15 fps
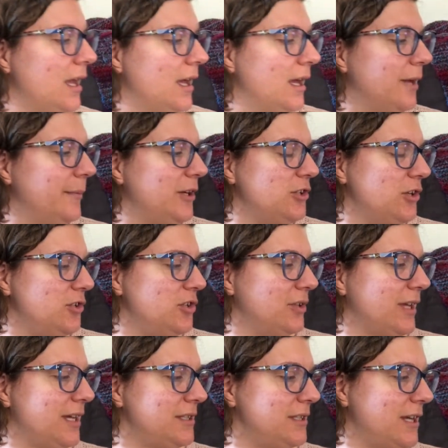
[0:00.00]
I showed you
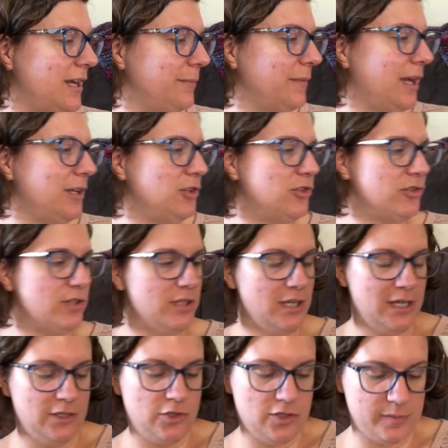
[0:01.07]
last time I
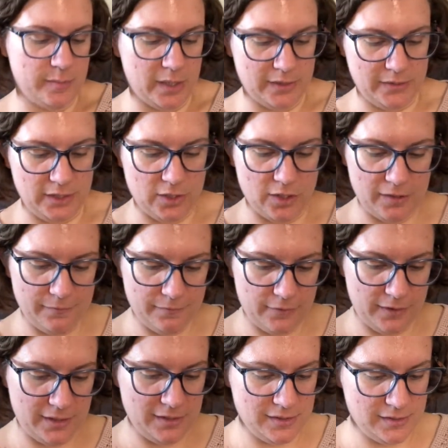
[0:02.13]
had just bought the yarn for
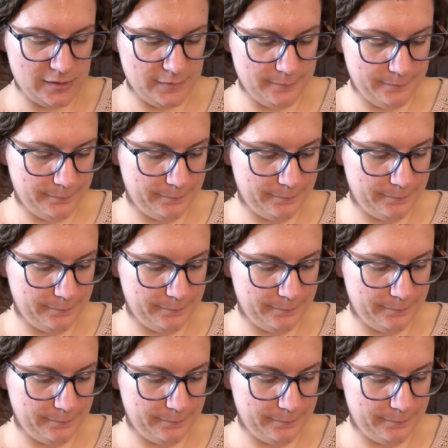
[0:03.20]
this,